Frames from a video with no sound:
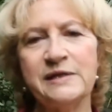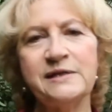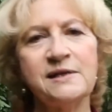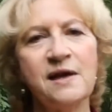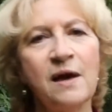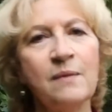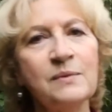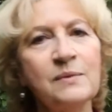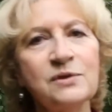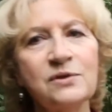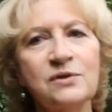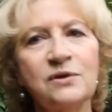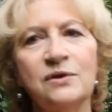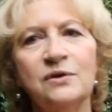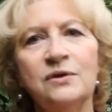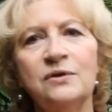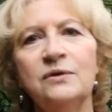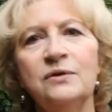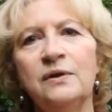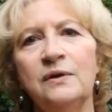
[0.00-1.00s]
a summer
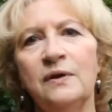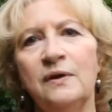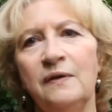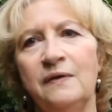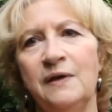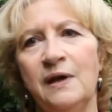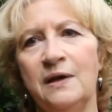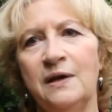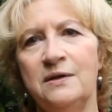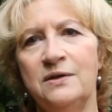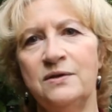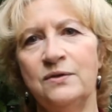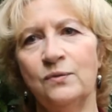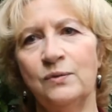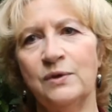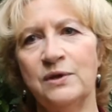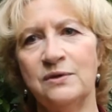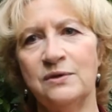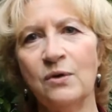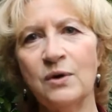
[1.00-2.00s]
school that
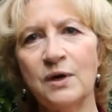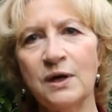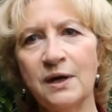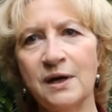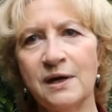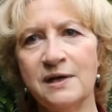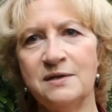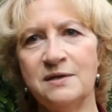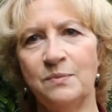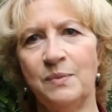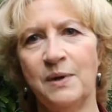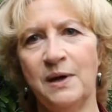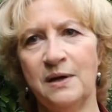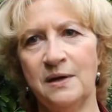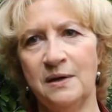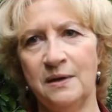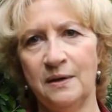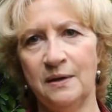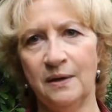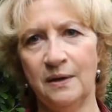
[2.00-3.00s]
was organized by